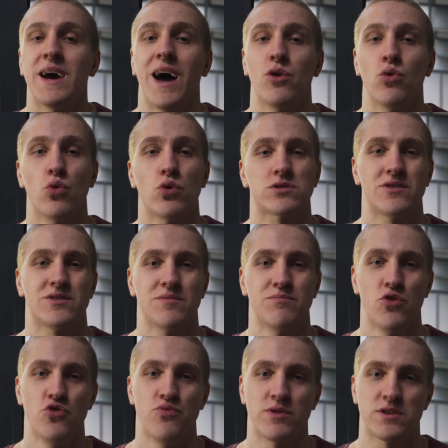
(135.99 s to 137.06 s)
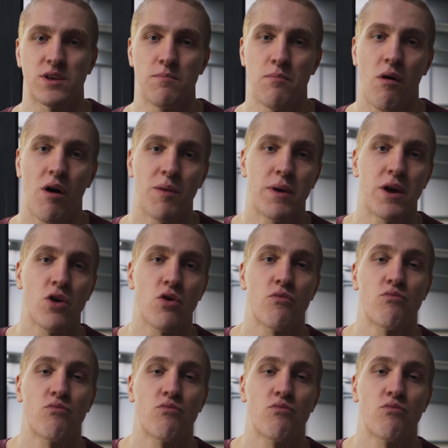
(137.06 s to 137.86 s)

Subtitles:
and also some movements that might be